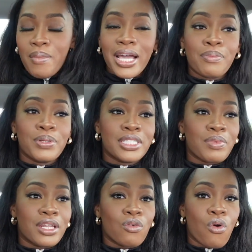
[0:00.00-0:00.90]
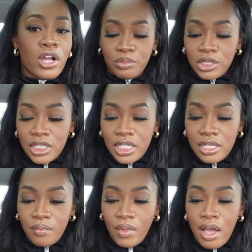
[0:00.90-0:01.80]
I got to put something in a washing
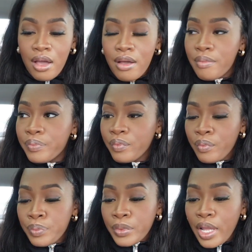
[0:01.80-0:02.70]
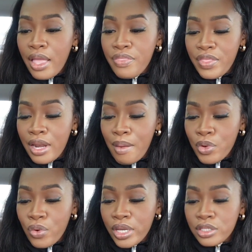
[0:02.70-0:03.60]
machine. And then I'm
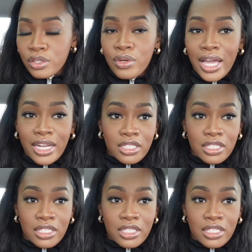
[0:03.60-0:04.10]
going to, I gotta get